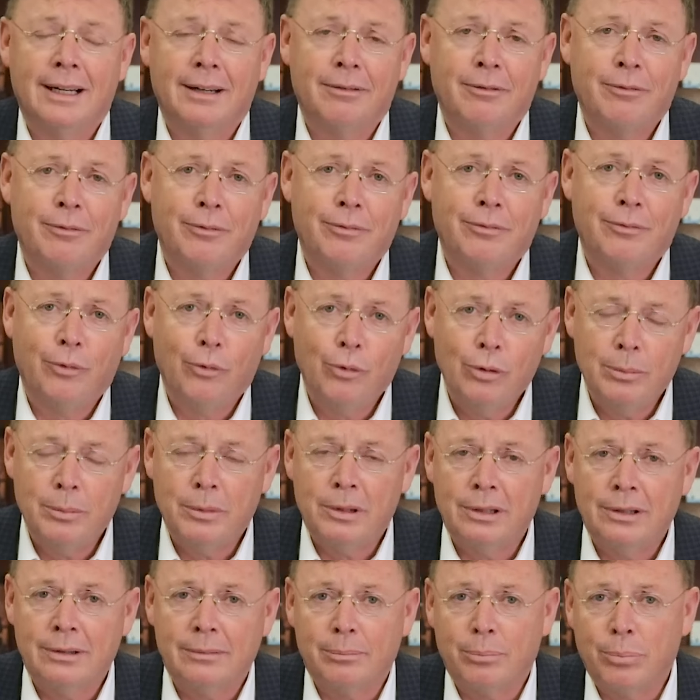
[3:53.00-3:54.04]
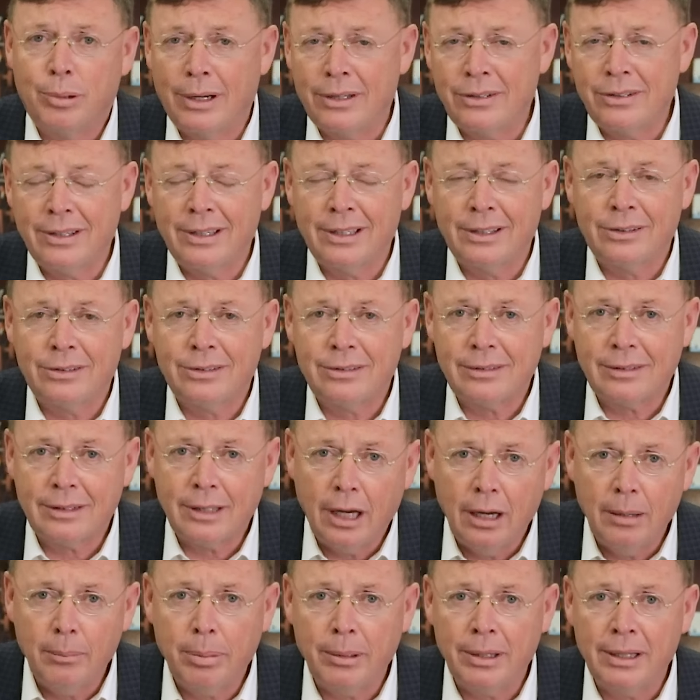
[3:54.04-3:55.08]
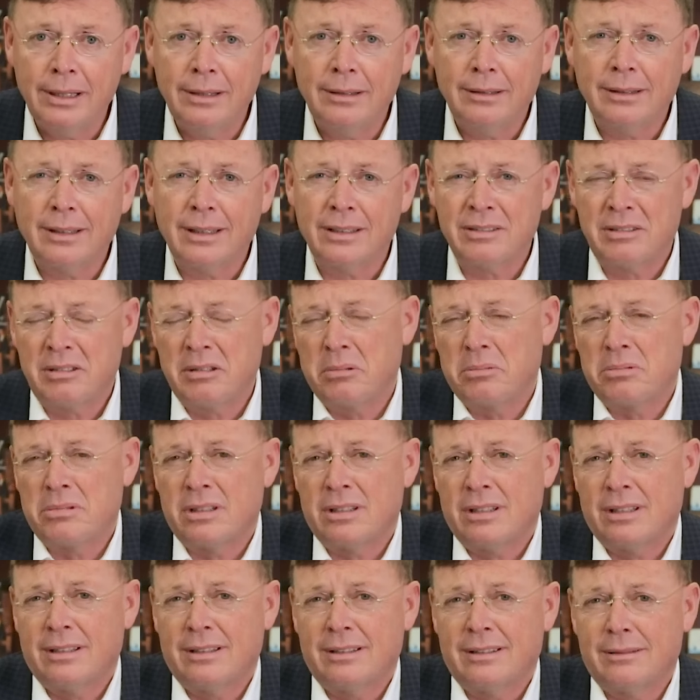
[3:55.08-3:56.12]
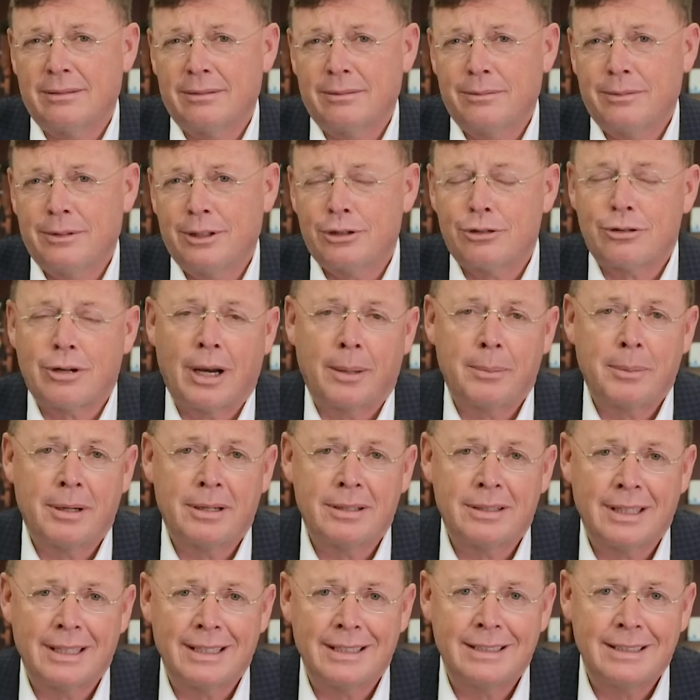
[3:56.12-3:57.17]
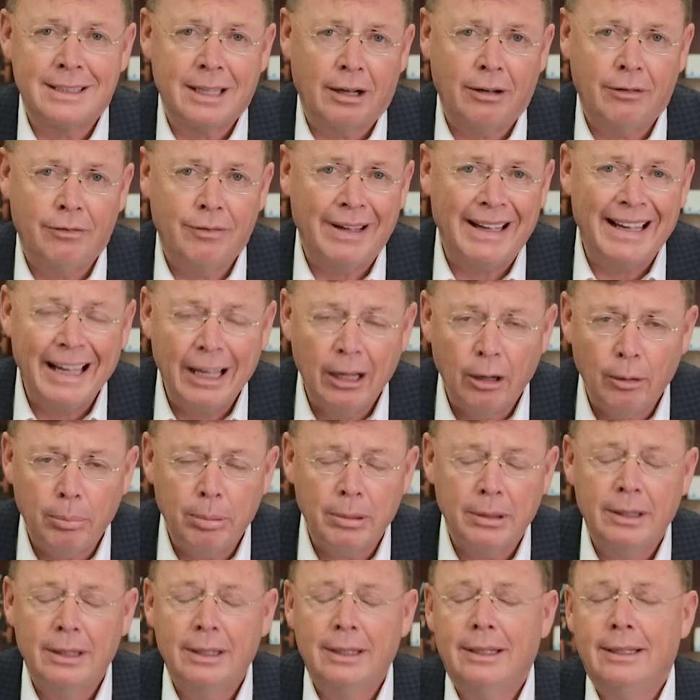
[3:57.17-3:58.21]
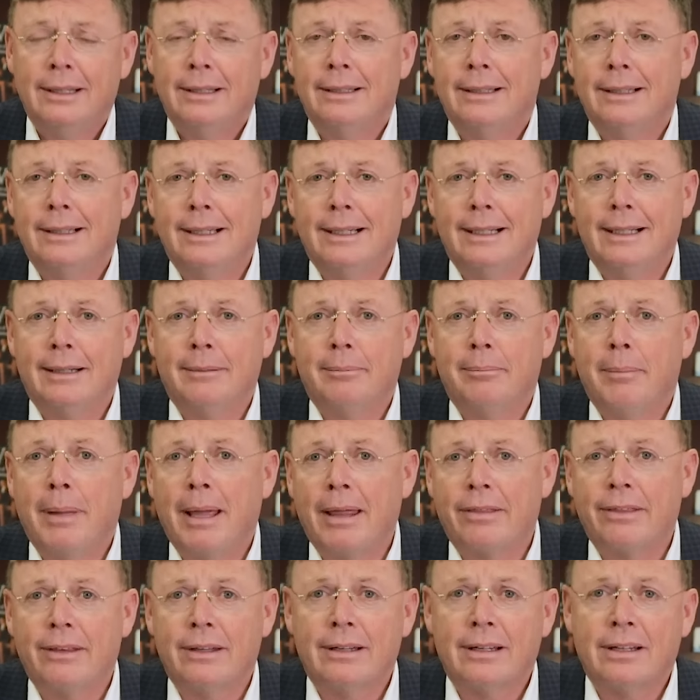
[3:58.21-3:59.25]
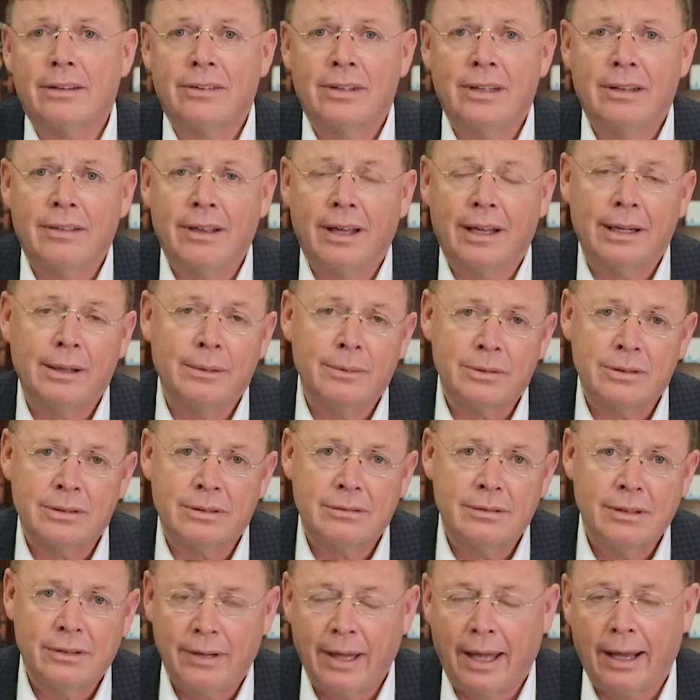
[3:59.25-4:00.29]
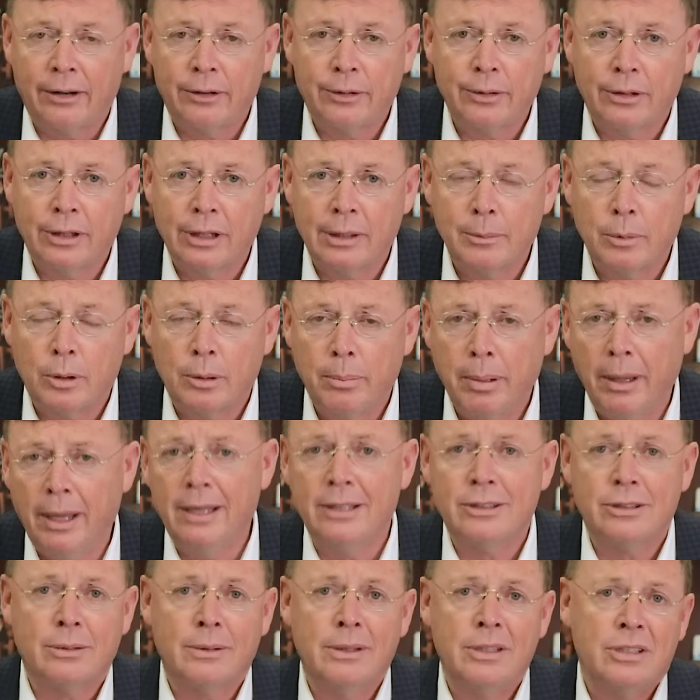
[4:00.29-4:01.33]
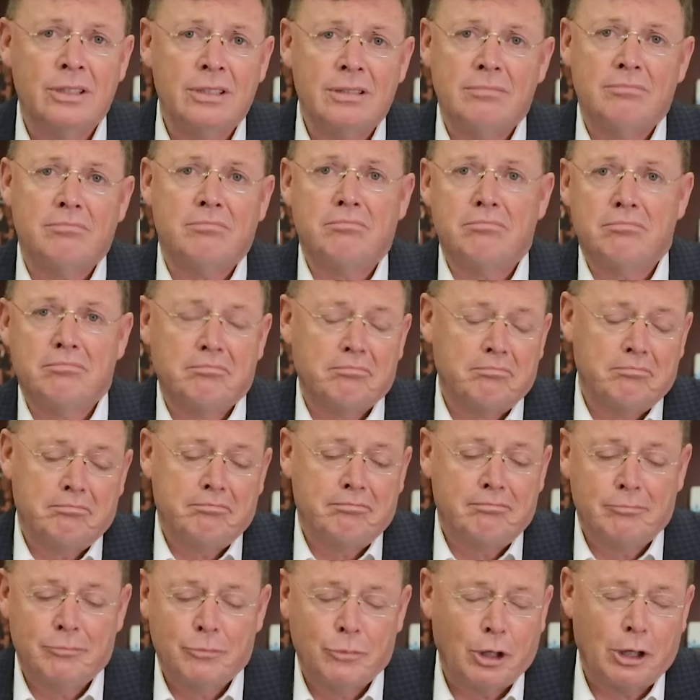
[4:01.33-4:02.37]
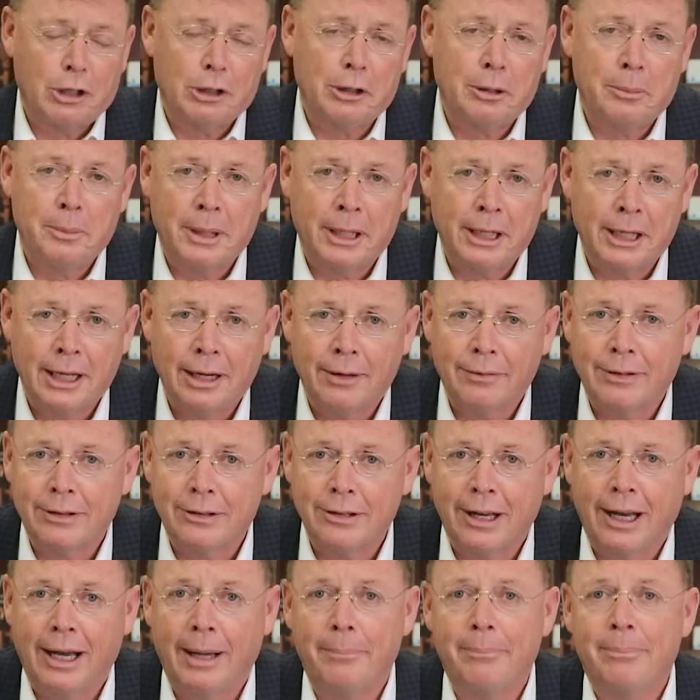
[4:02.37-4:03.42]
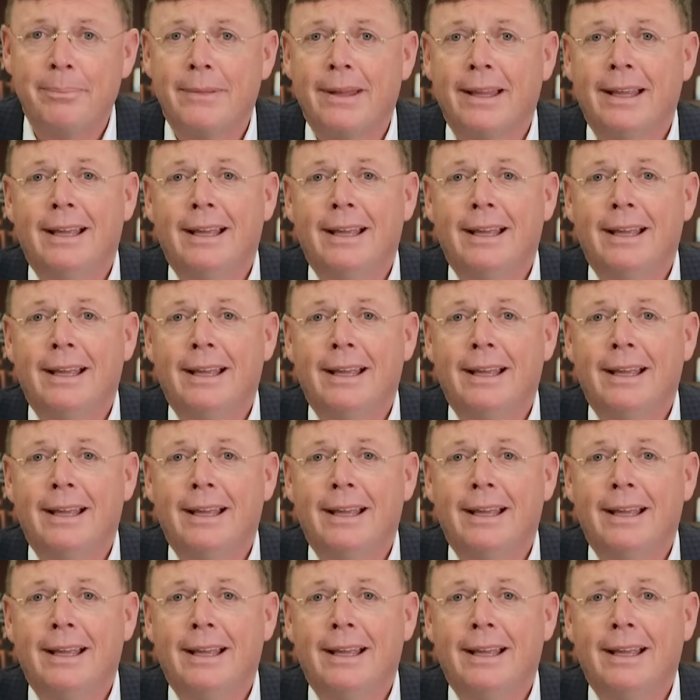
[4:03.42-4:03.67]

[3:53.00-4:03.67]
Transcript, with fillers: former president's company because he was described it as a self-help method because he thought he was entitled to a little more pay. So he just took a little money off the top.